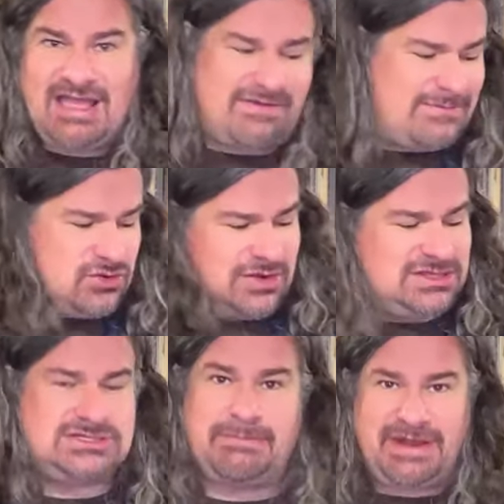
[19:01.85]
If I'm doing
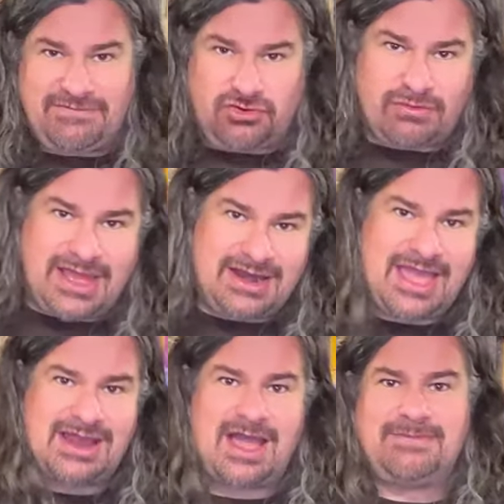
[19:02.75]
there's a bit of grit
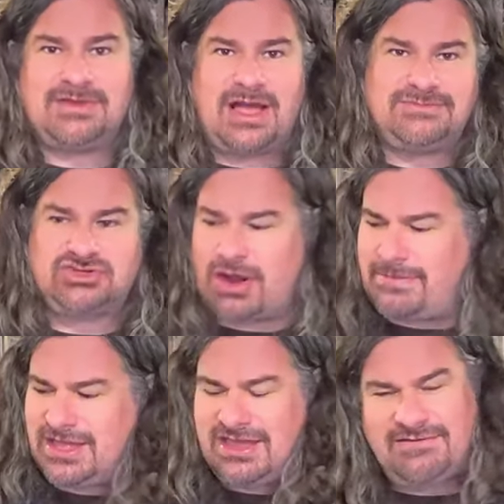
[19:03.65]
and I'm, I'm
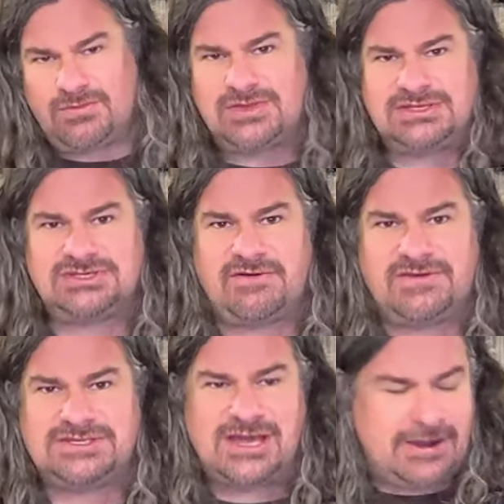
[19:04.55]
scrubbing even with a
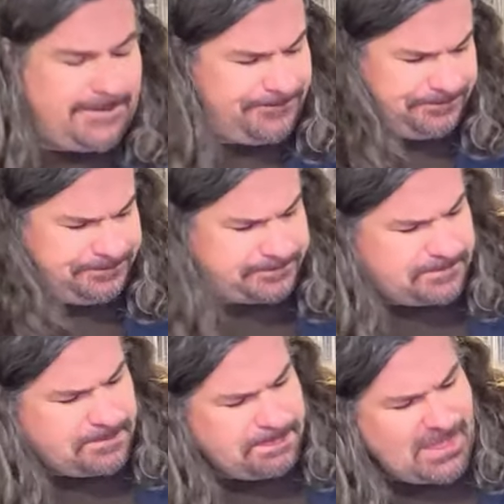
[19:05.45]
surface layer,
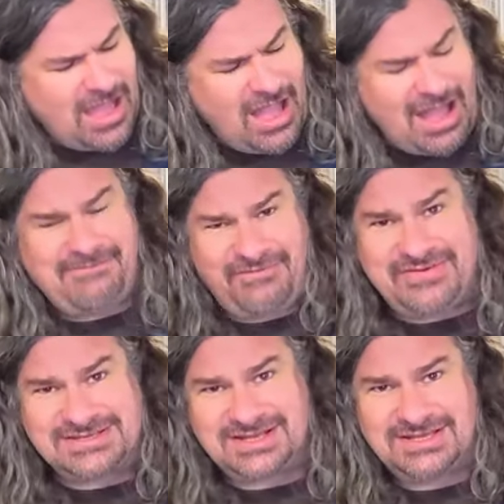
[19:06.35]
I'm
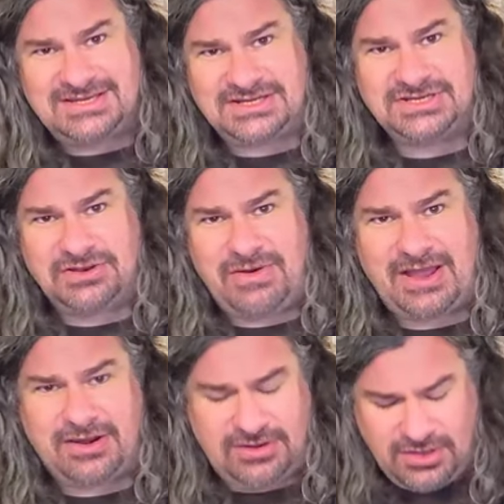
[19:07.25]
physically touching the
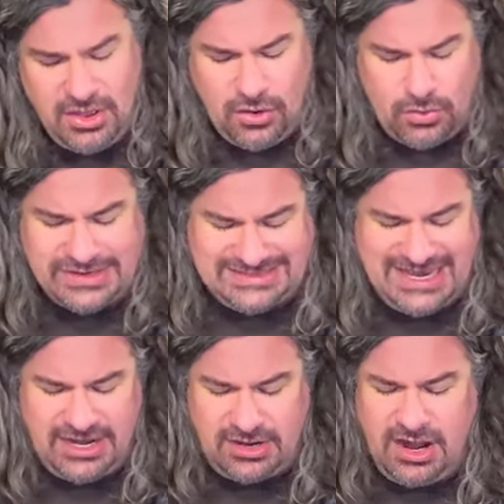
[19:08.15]
record. Whereas
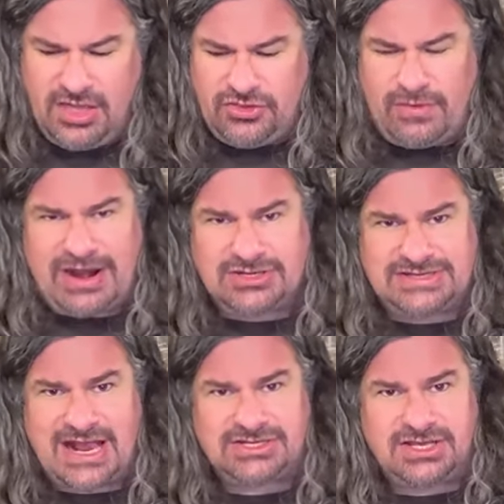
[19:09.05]
here, the
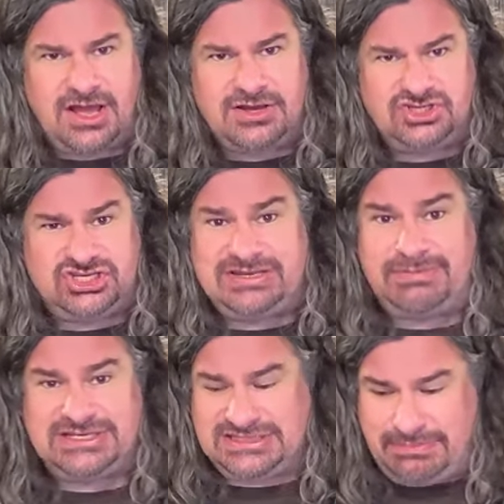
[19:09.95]
record's actually uh,
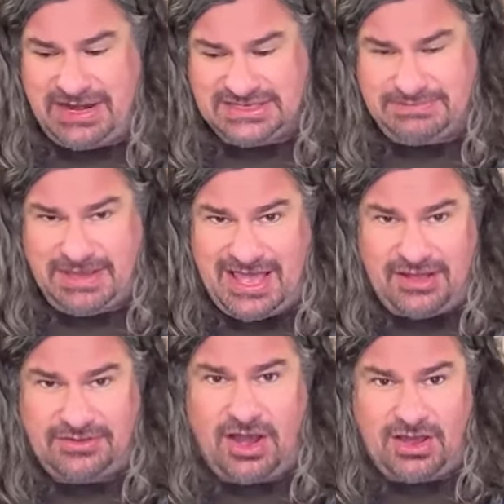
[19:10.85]
simply spinning. It's being
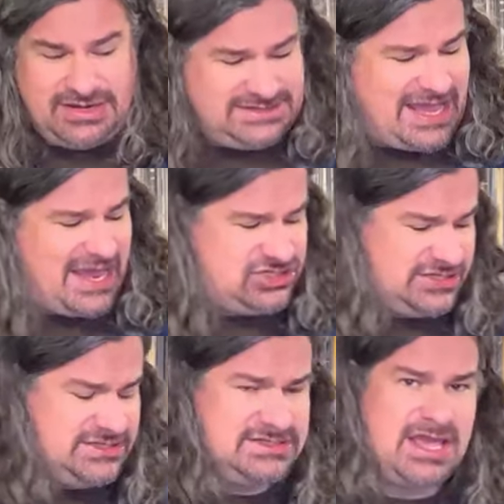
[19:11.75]
held on its
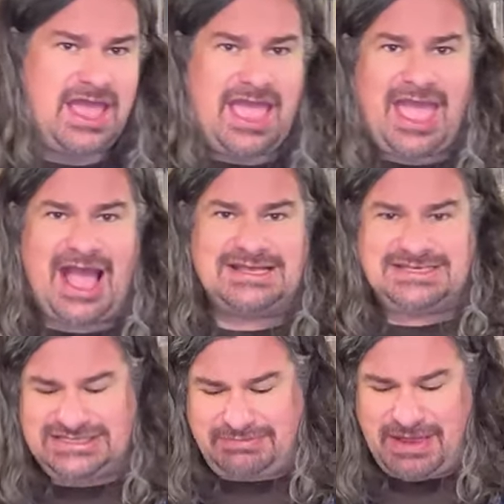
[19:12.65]
edges
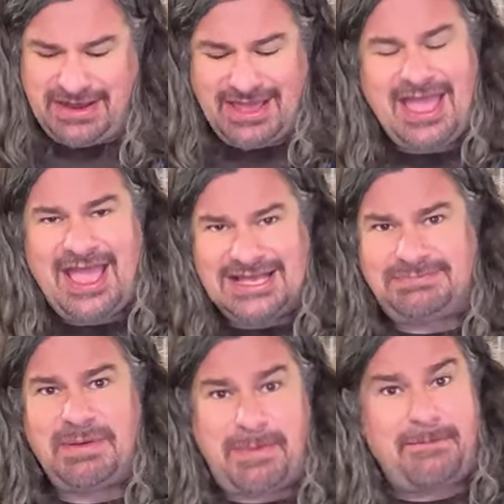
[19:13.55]
as it's spinning,
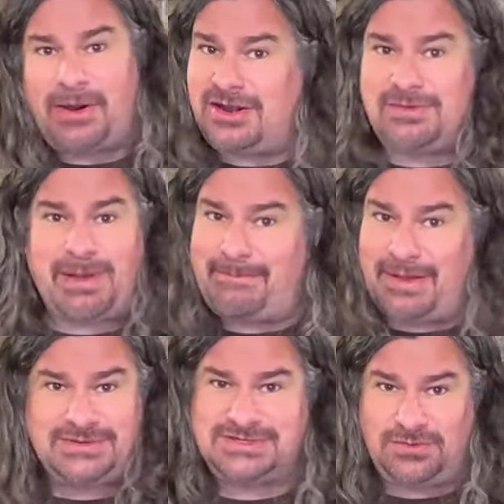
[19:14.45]
it's being bombarded by
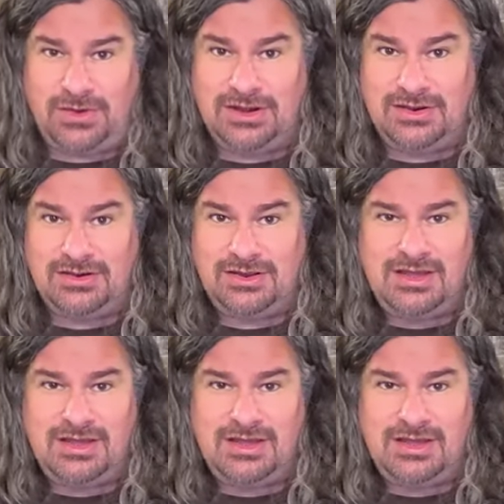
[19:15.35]
bubbles and water.